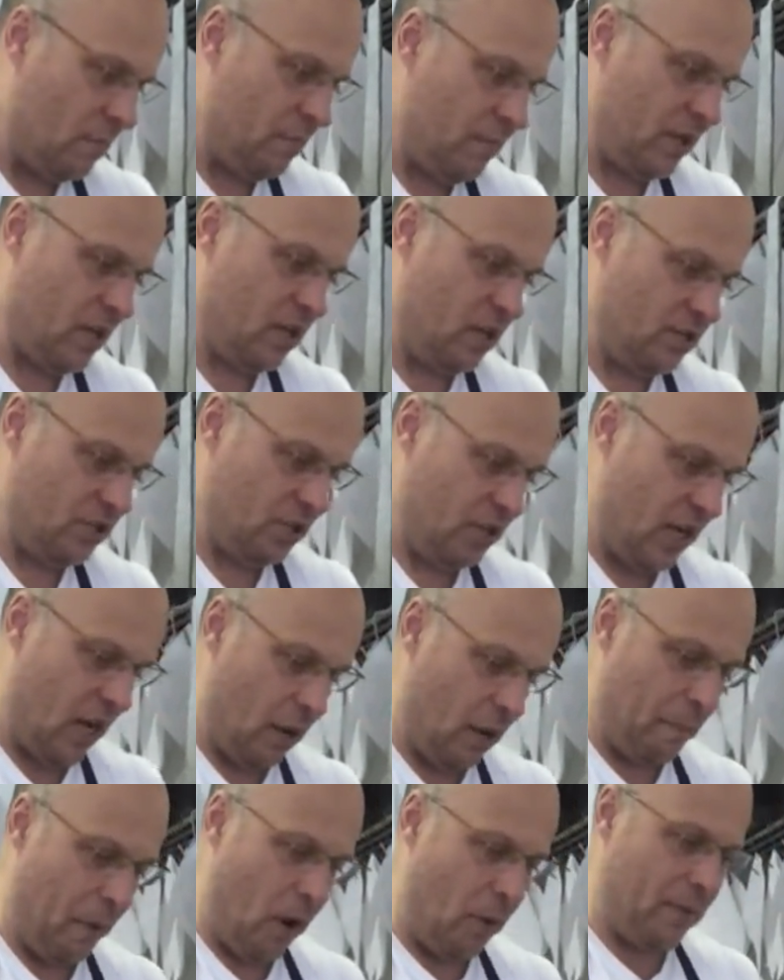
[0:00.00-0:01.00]
Because you
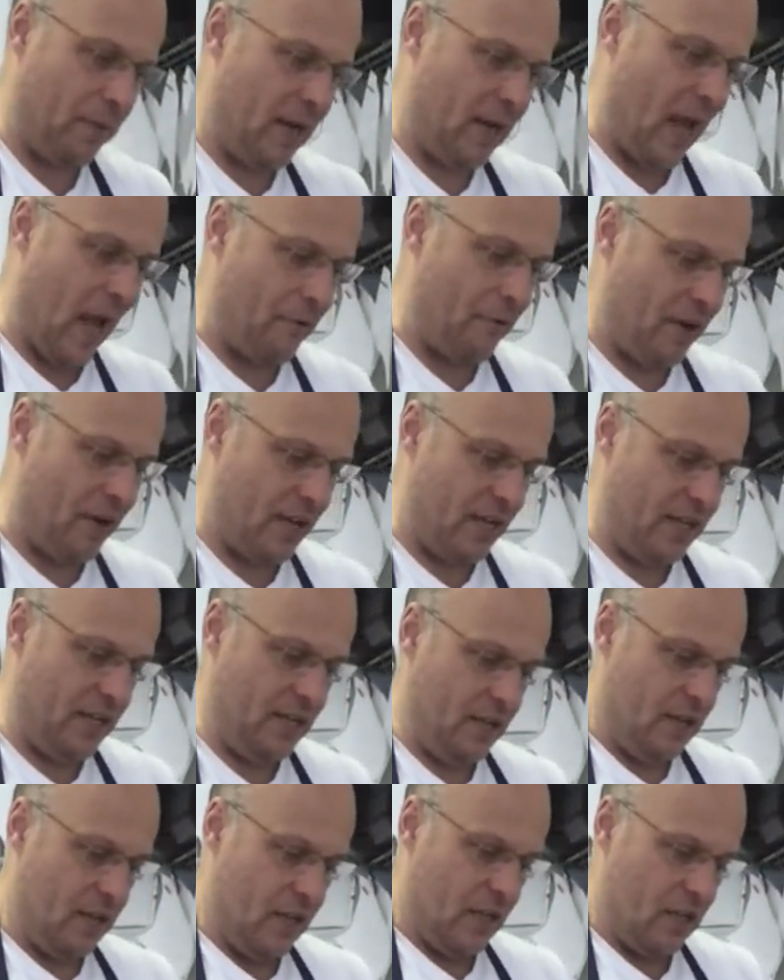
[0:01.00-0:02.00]
know,
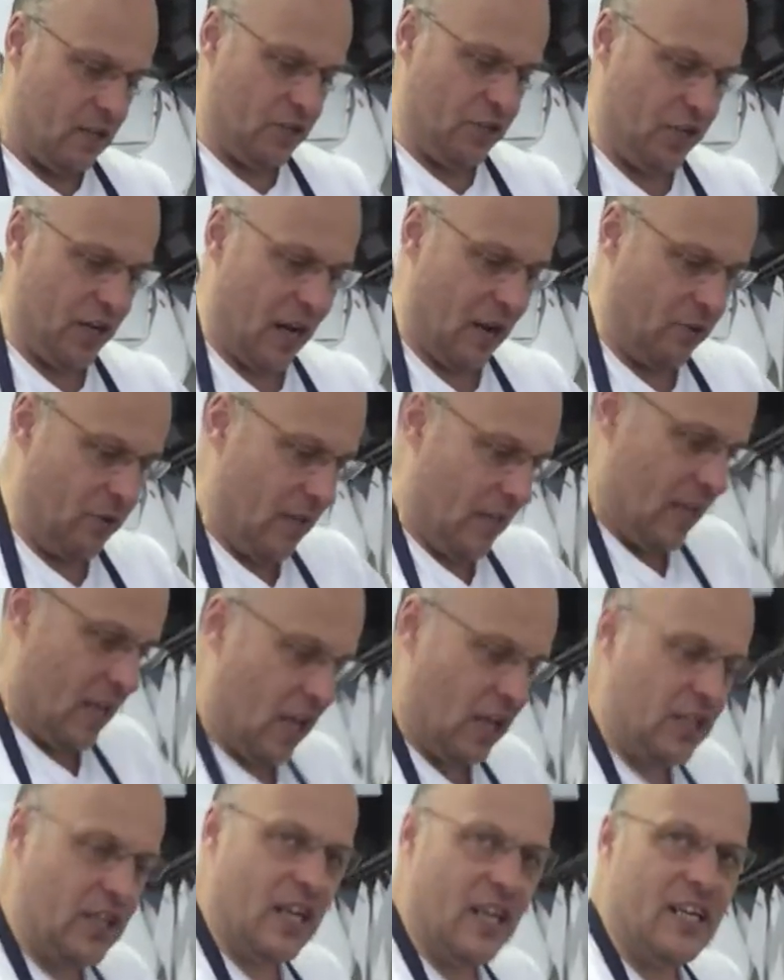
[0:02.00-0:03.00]
popularity. You know,
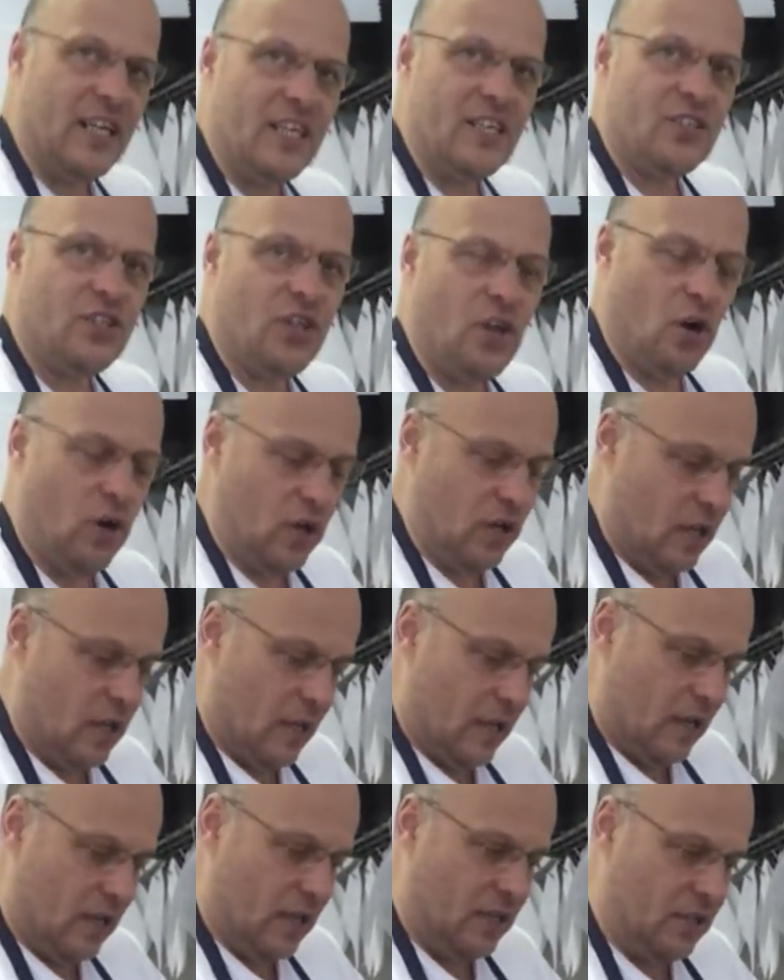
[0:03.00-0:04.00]
and it's not.
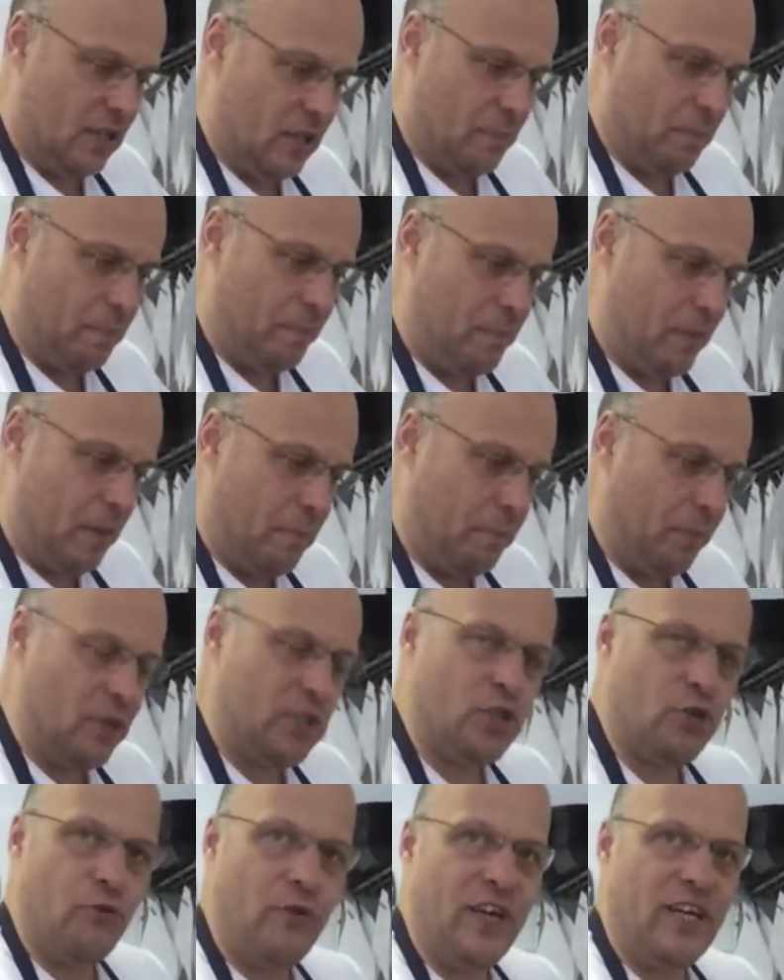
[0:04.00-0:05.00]
The
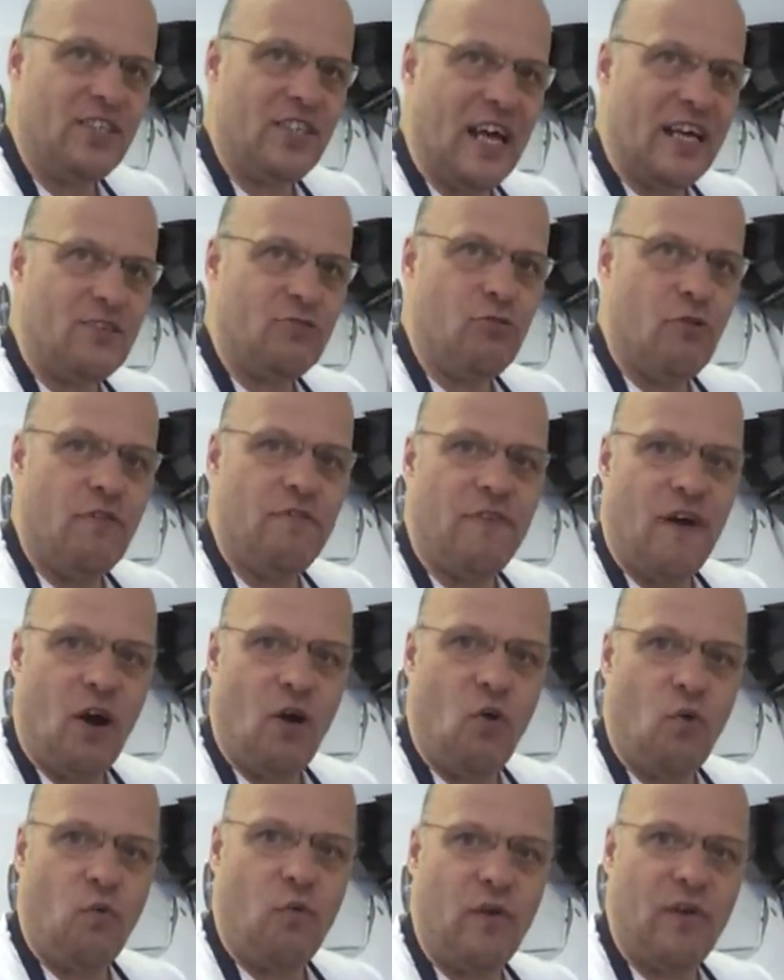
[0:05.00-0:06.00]
butchery has had to
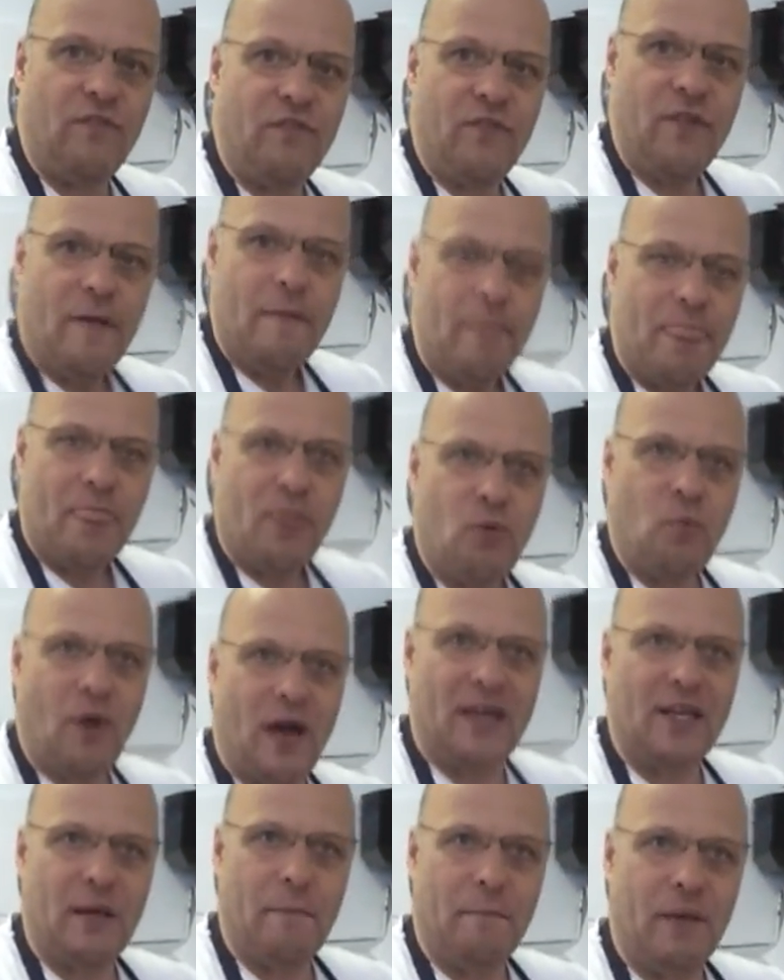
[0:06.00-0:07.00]
evolve with the
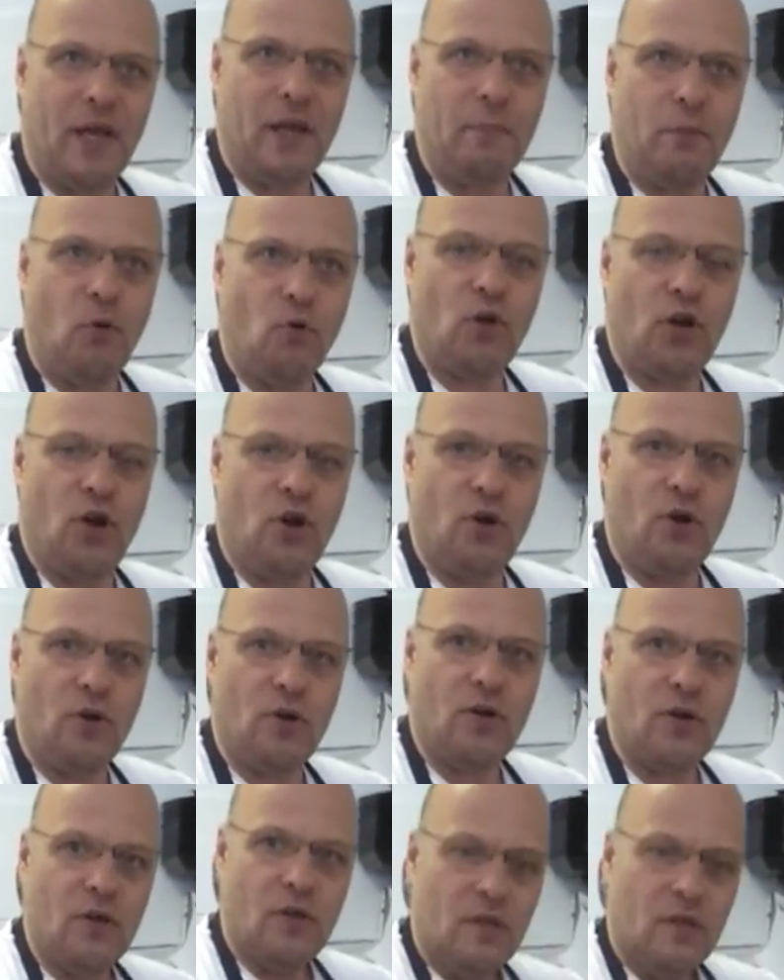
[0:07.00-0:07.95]
way that people cook.